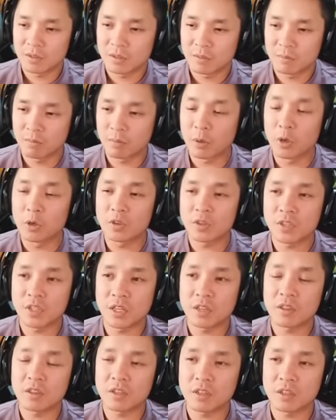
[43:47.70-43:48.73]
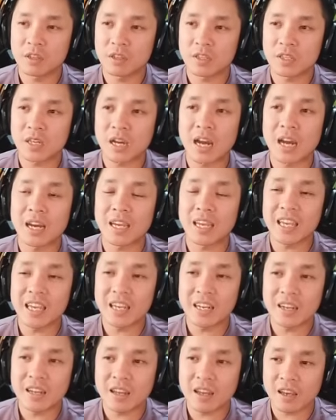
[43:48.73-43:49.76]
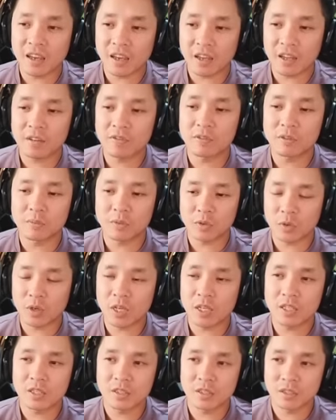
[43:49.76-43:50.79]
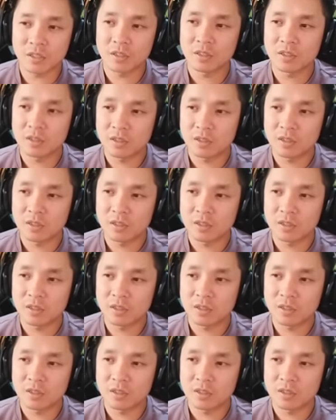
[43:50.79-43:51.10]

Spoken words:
Both Cynthias are in hand from twice.